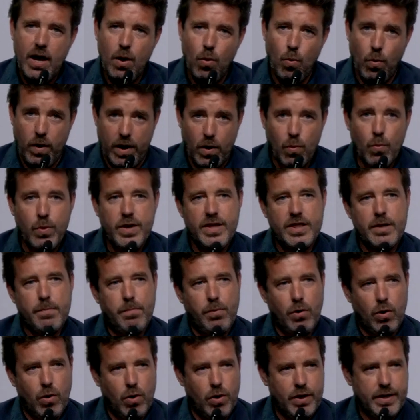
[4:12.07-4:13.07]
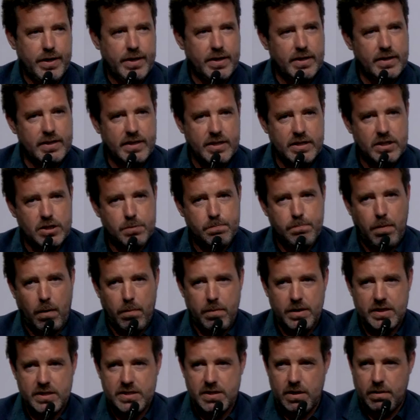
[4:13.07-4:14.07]
when we deploy these
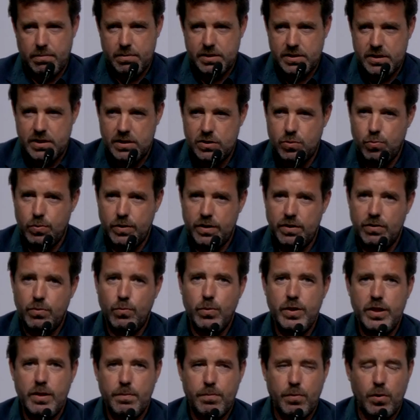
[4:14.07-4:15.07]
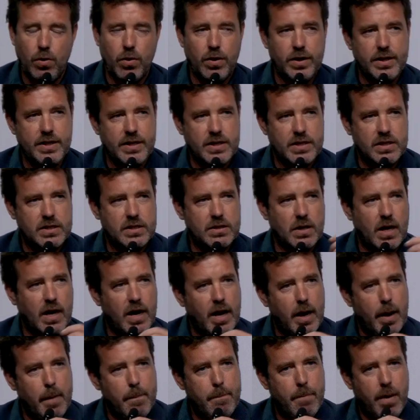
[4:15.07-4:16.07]
public services, when we deploy these
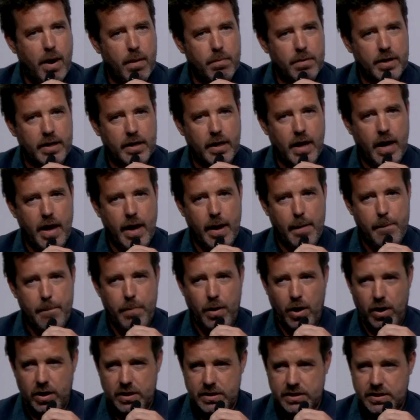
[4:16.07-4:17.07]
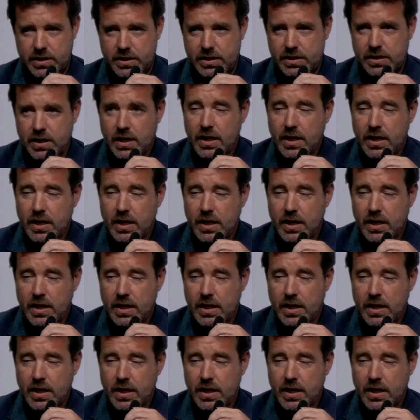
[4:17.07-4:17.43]
uh, public uh, policies.